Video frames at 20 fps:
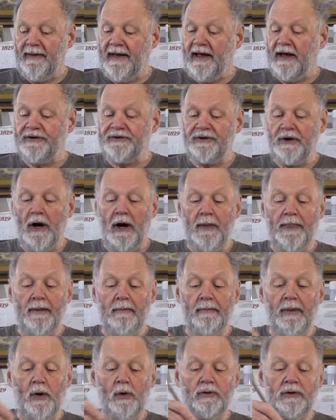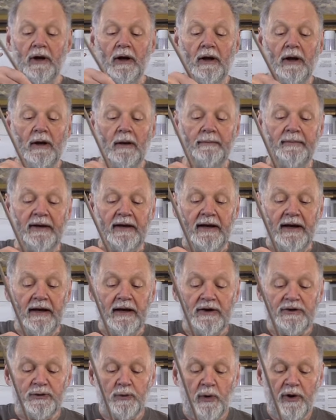masts on the boat,
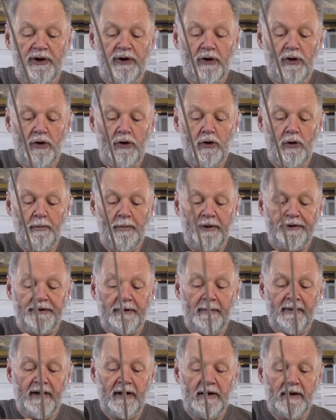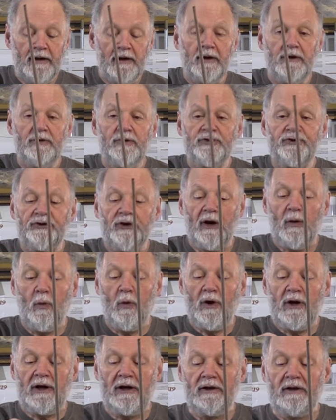because when you put them in and you start
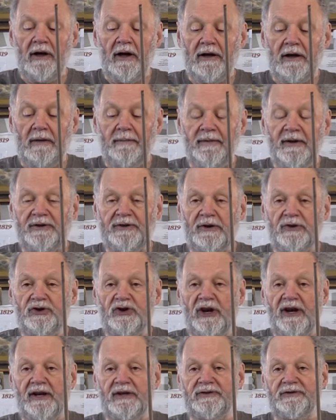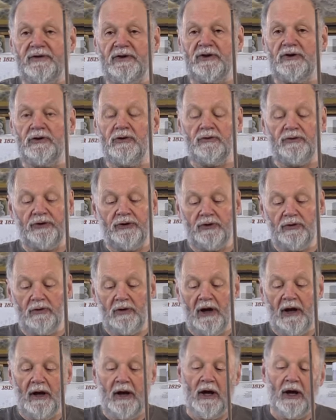working on them, it's a chance for you
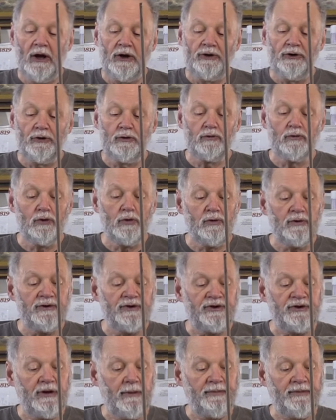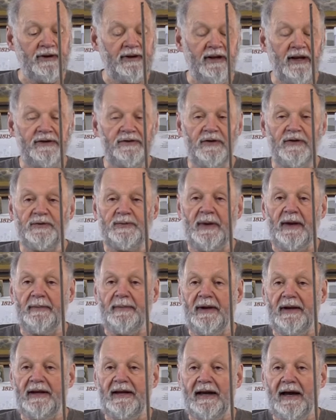to, to ruin something that you spent
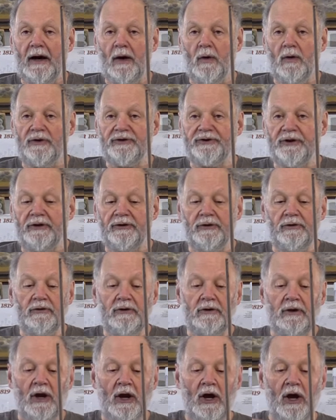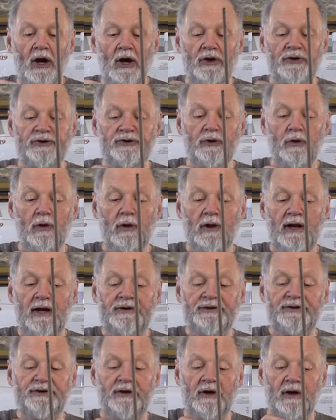many hours on doing. So
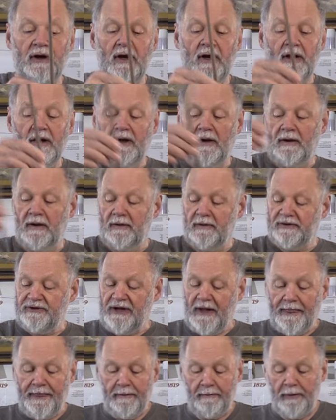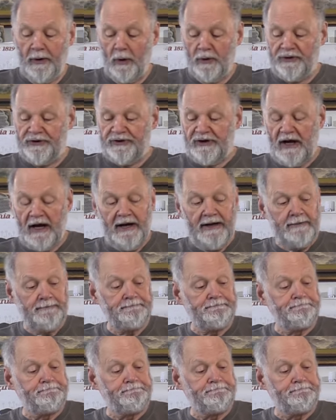let's set the boat aside.